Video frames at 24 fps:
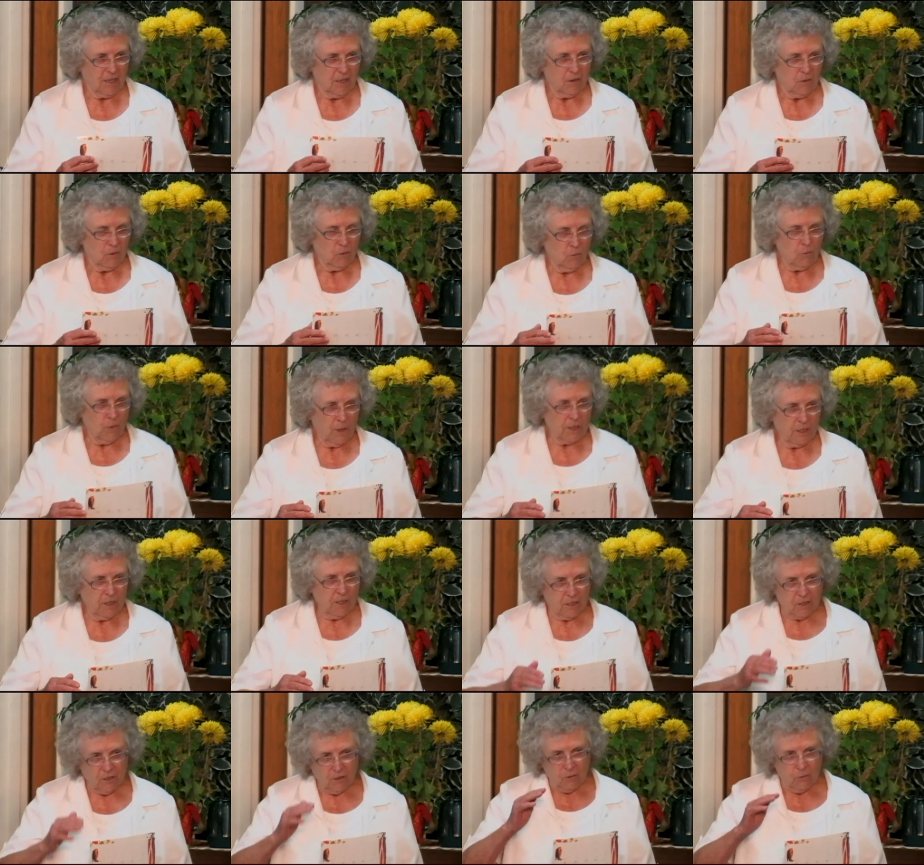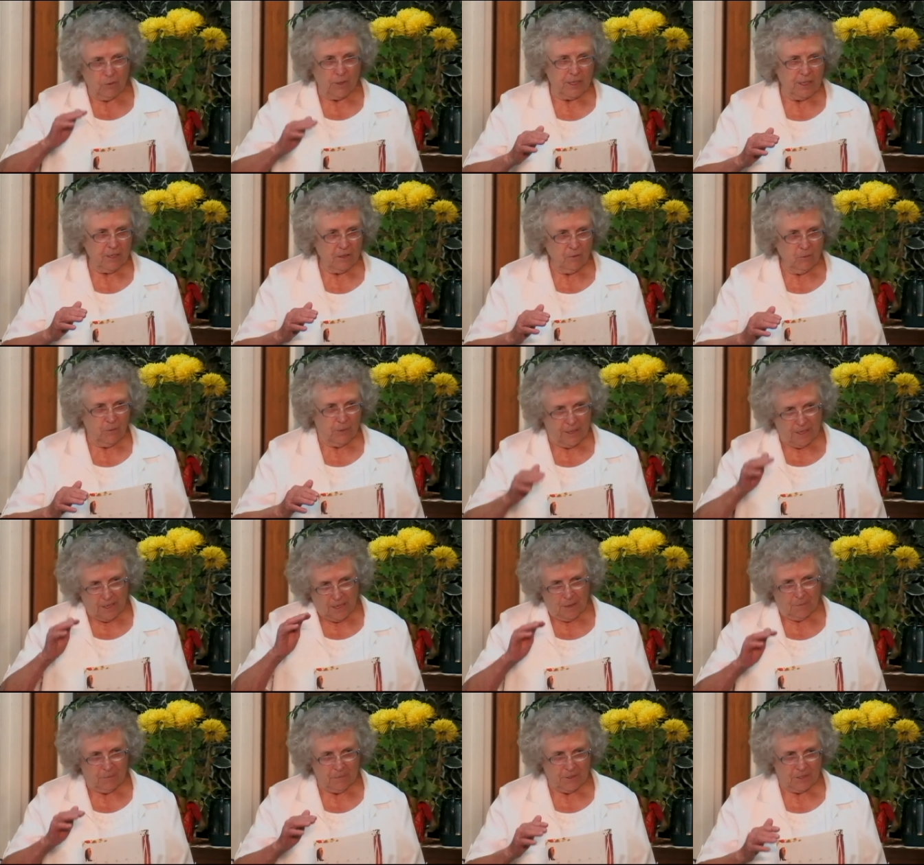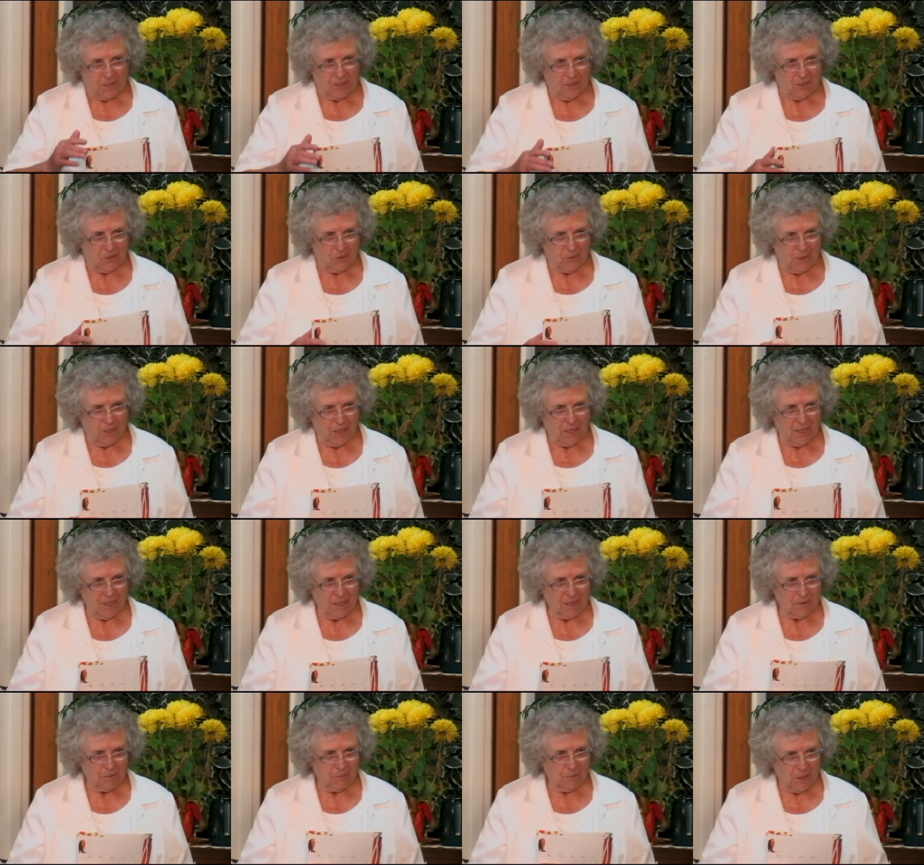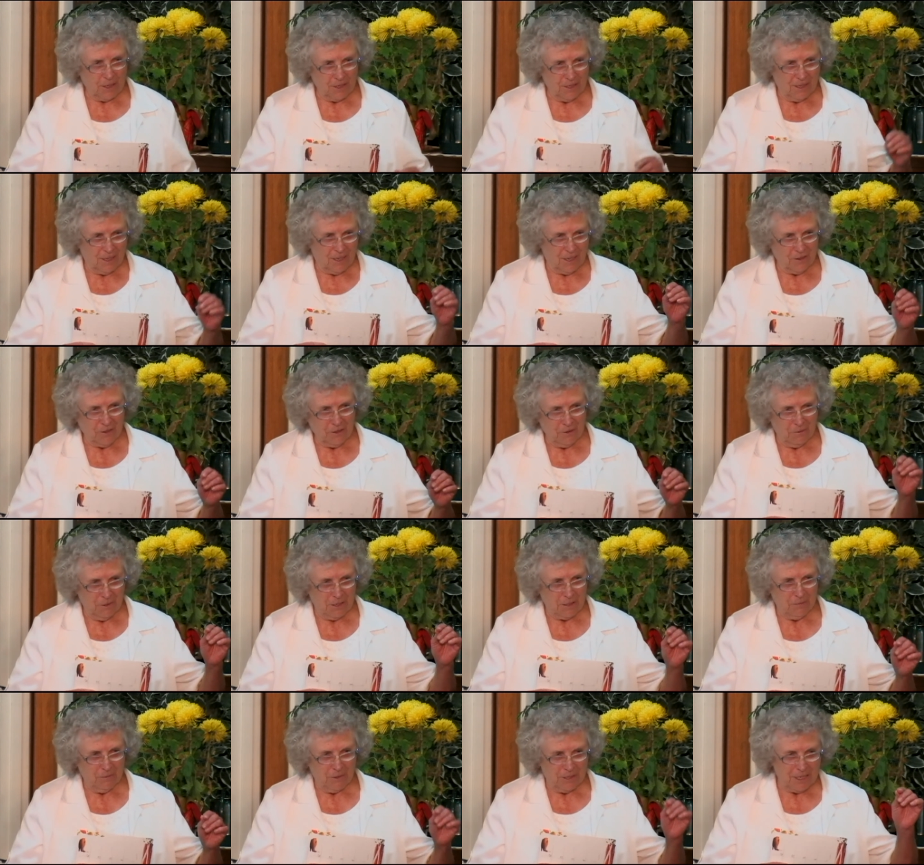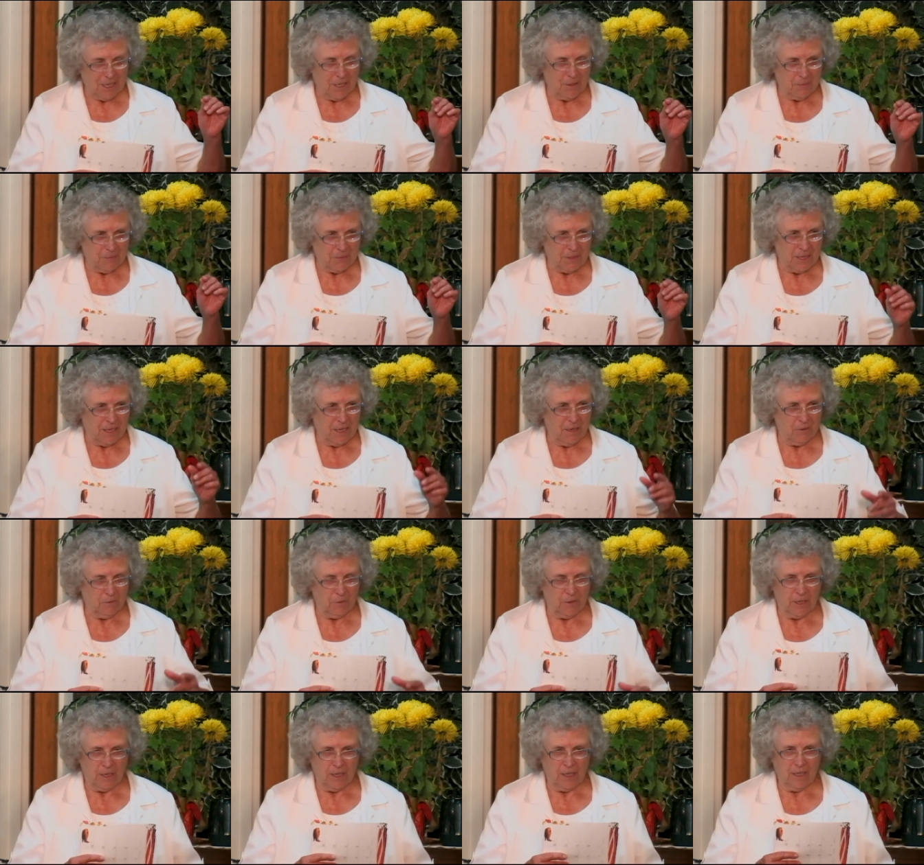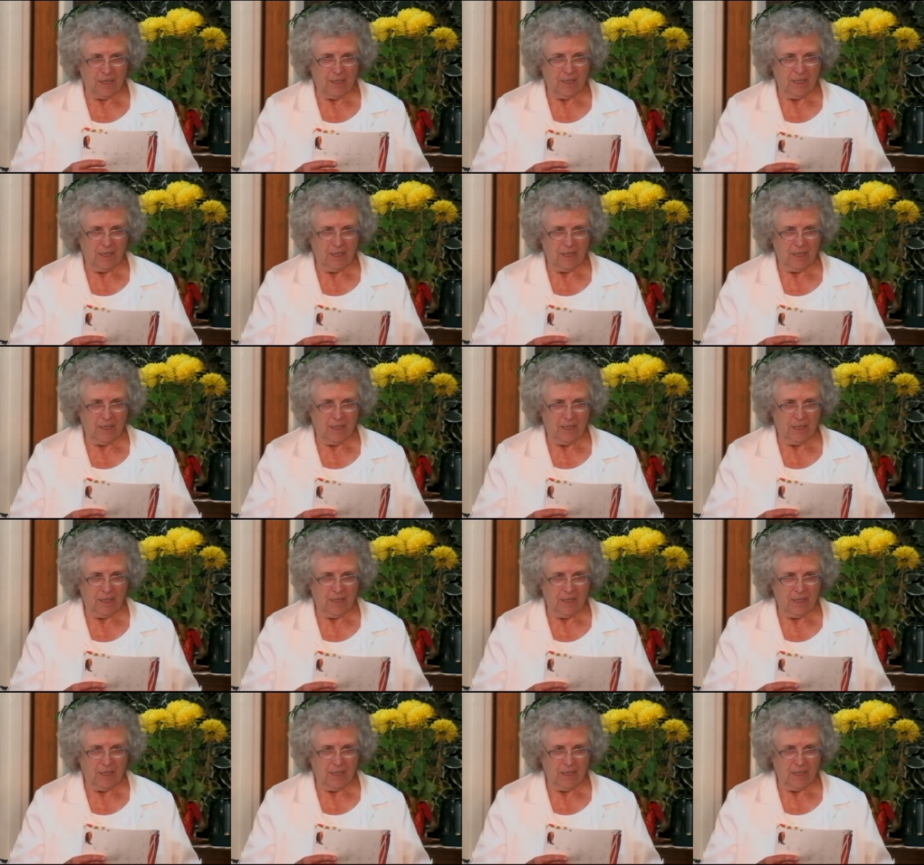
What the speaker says: one little wing went up this way, and one other one went up that way.